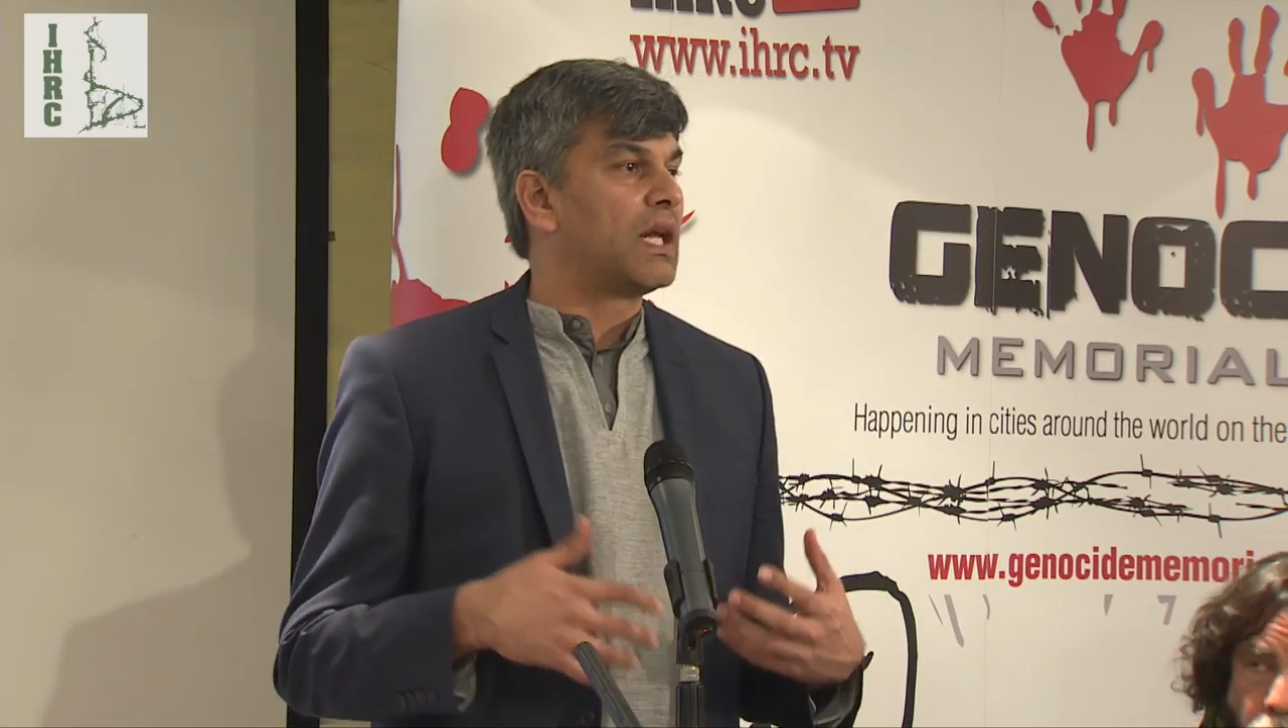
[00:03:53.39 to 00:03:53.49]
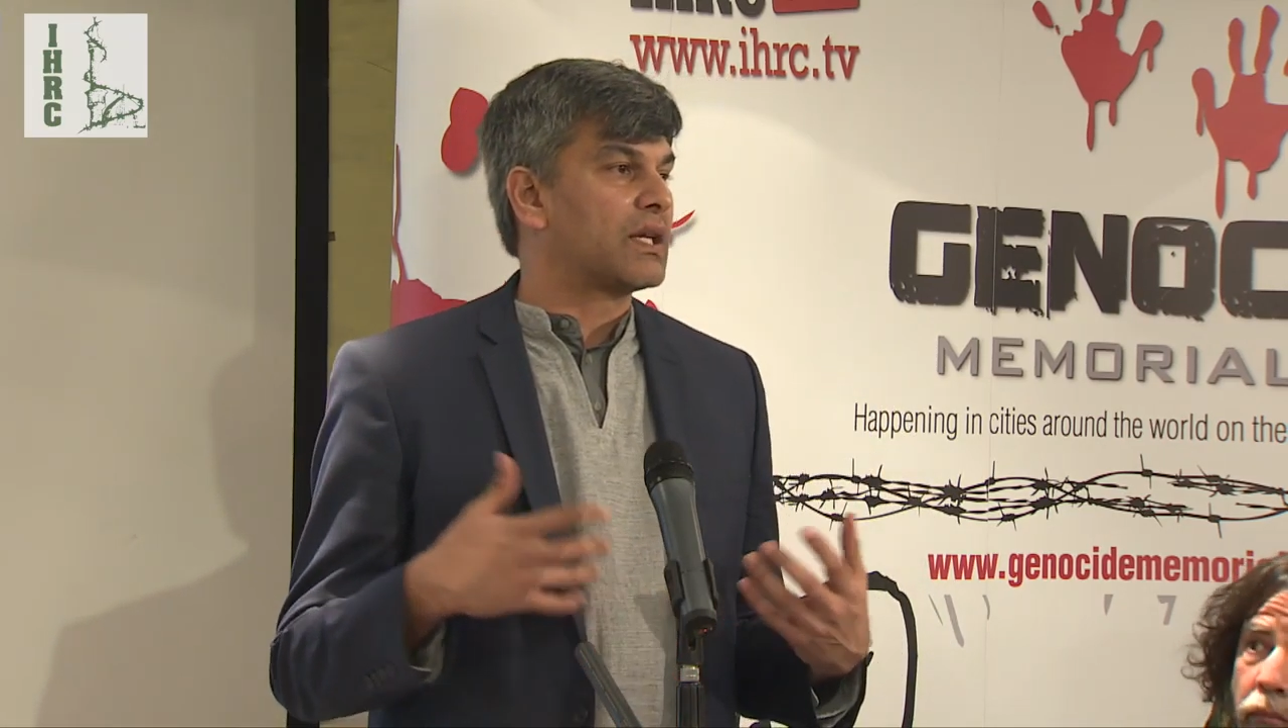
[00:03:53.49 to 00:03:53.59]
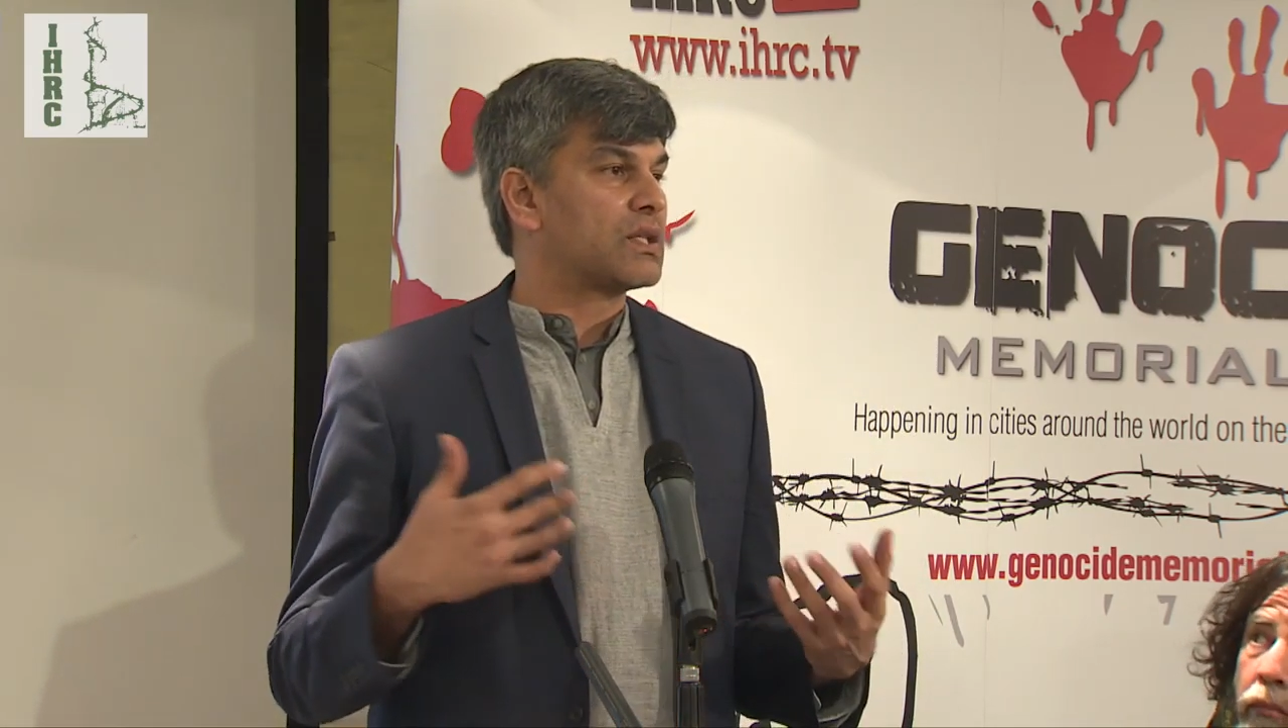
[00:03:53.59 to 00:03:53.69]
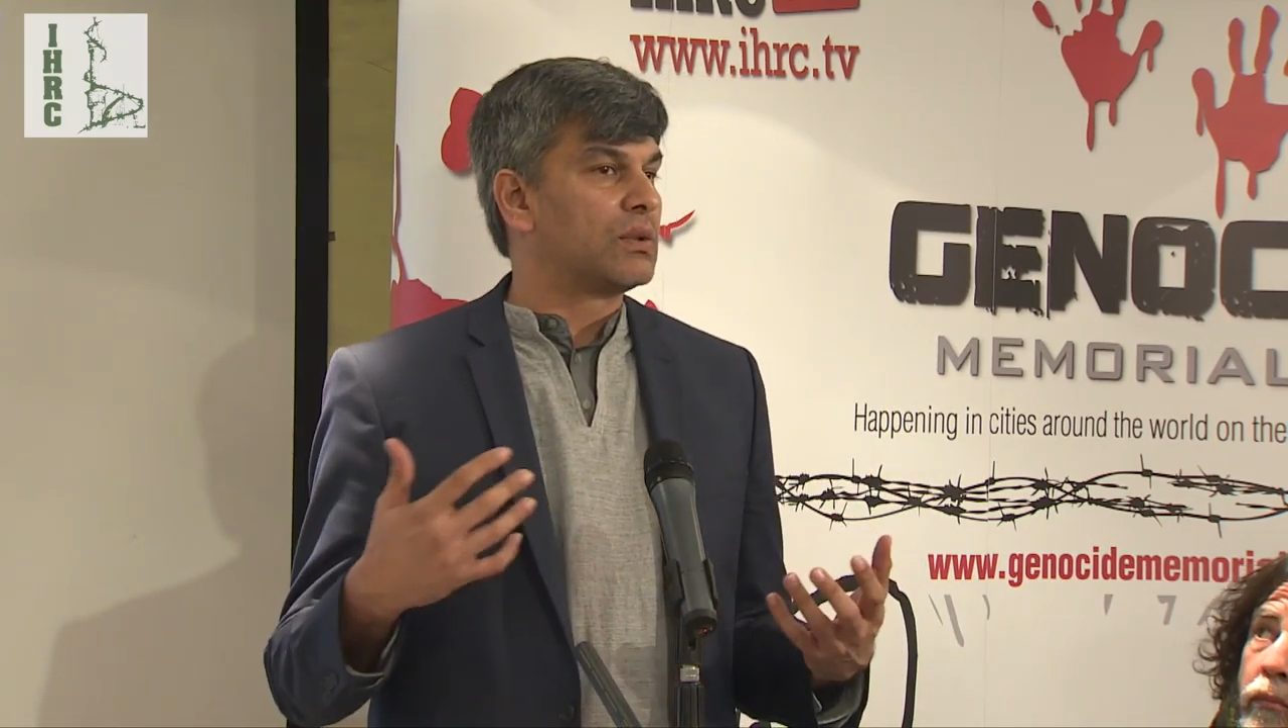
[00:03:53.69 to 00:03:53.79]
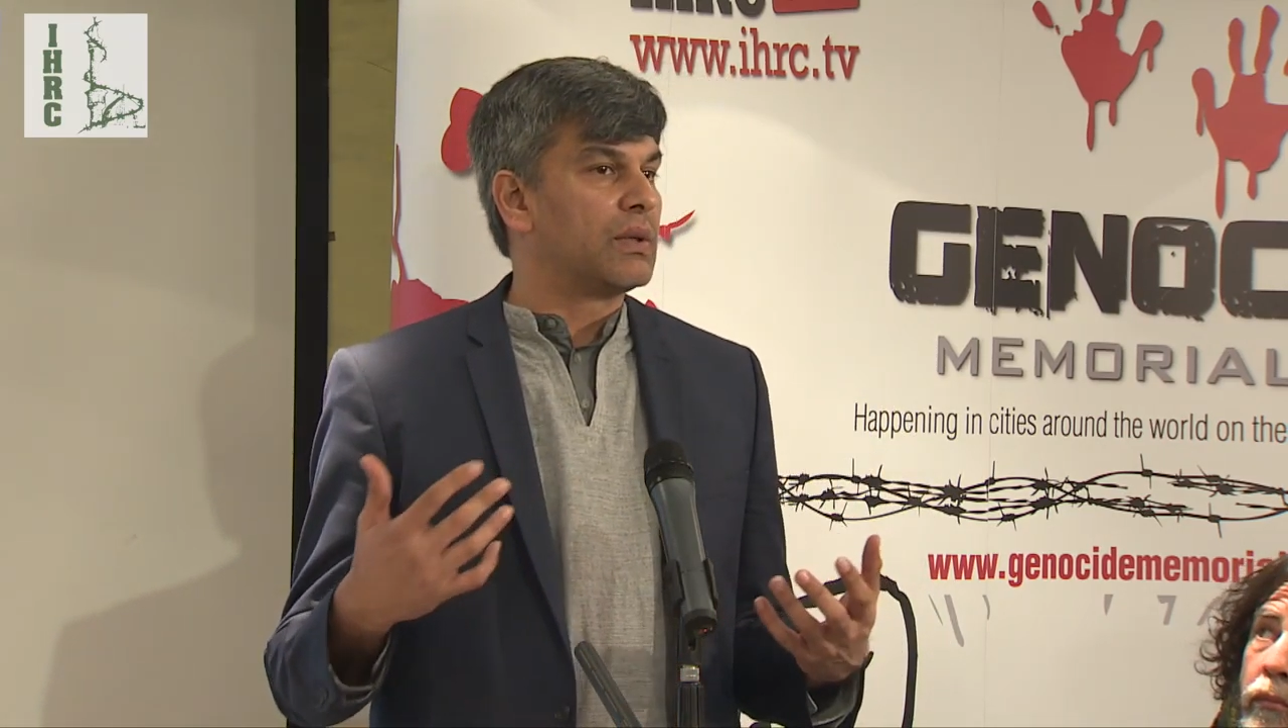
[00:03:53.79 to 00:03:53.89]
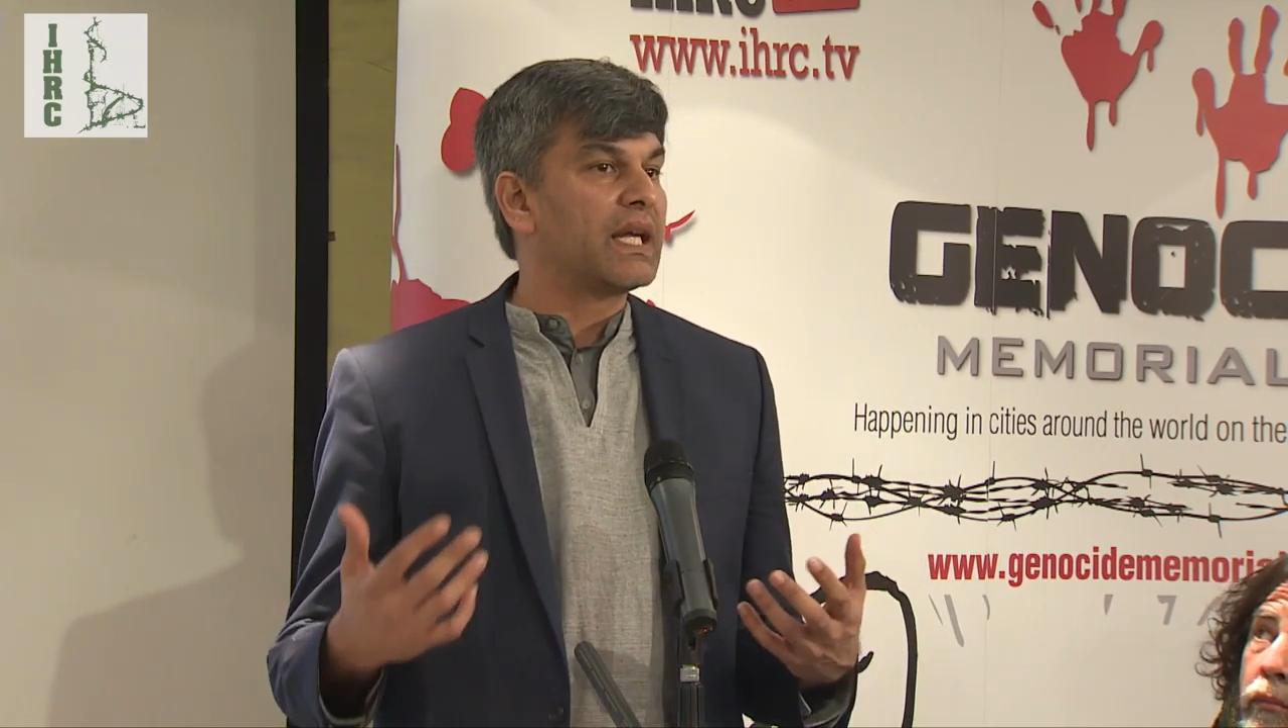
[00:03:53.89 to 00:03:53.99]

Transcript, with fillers: like to,